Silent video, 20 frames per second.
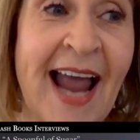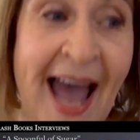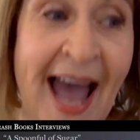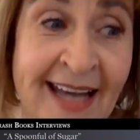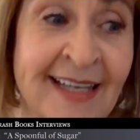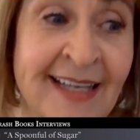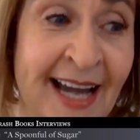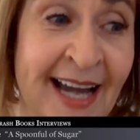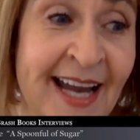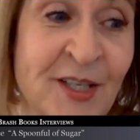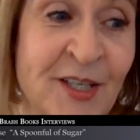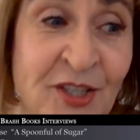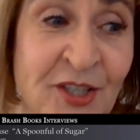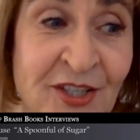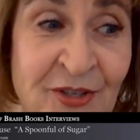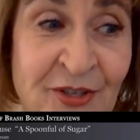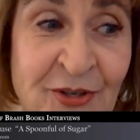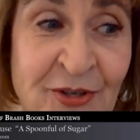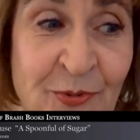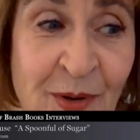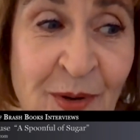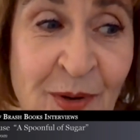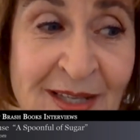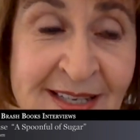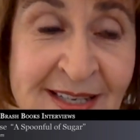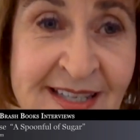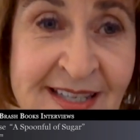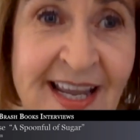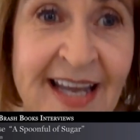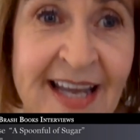I had an agent who
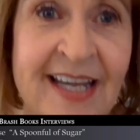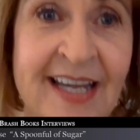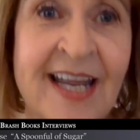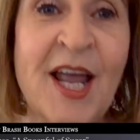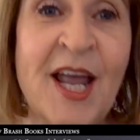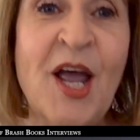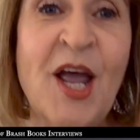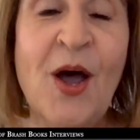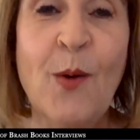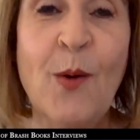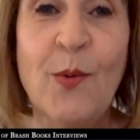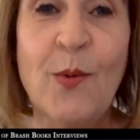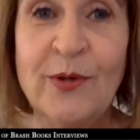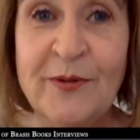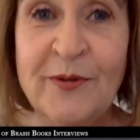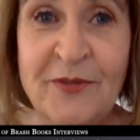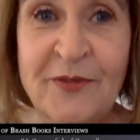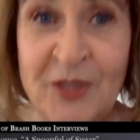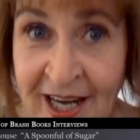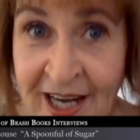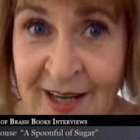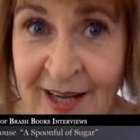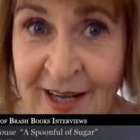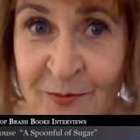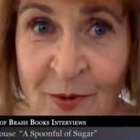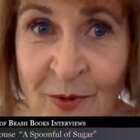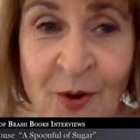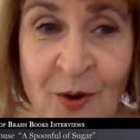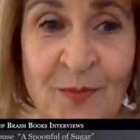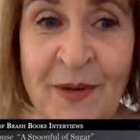once said, Well, if
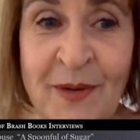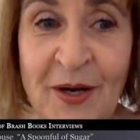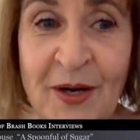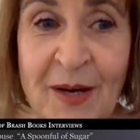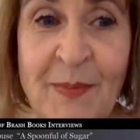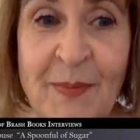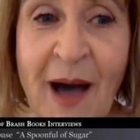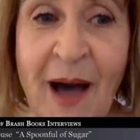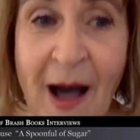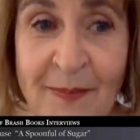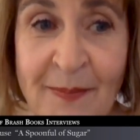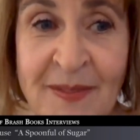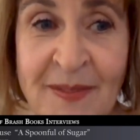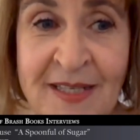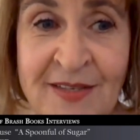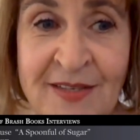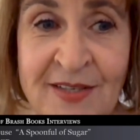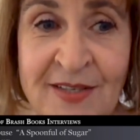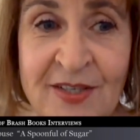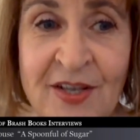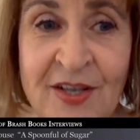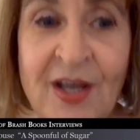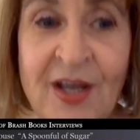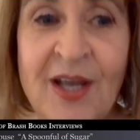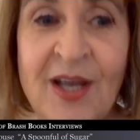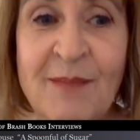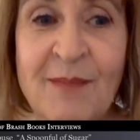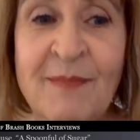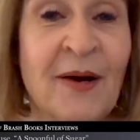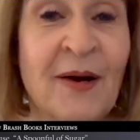Jane wrote Mary
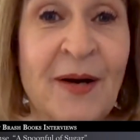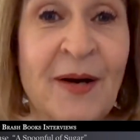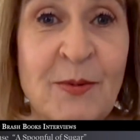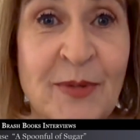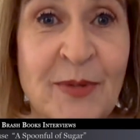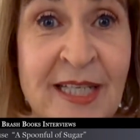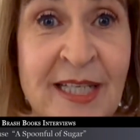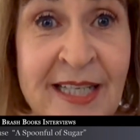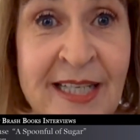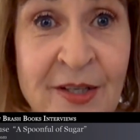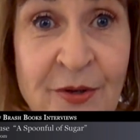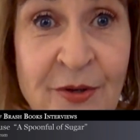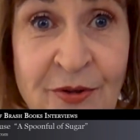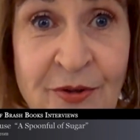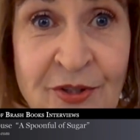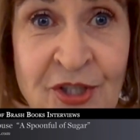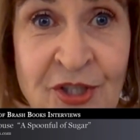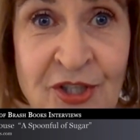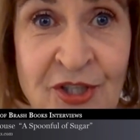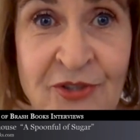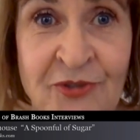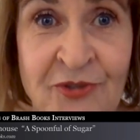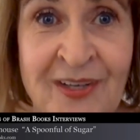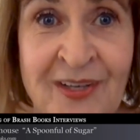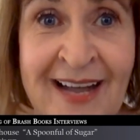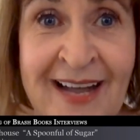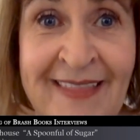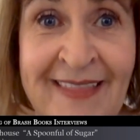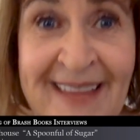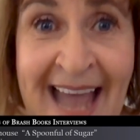Poppins, Mary would kill the
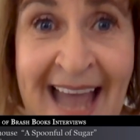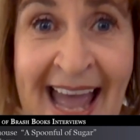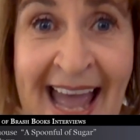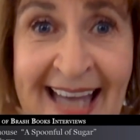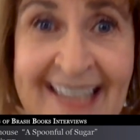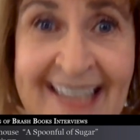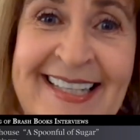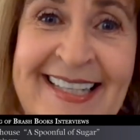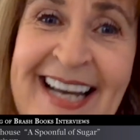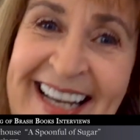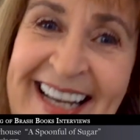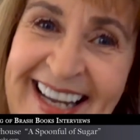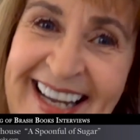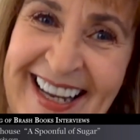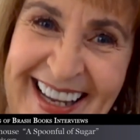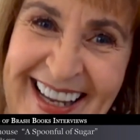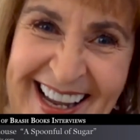children at the end.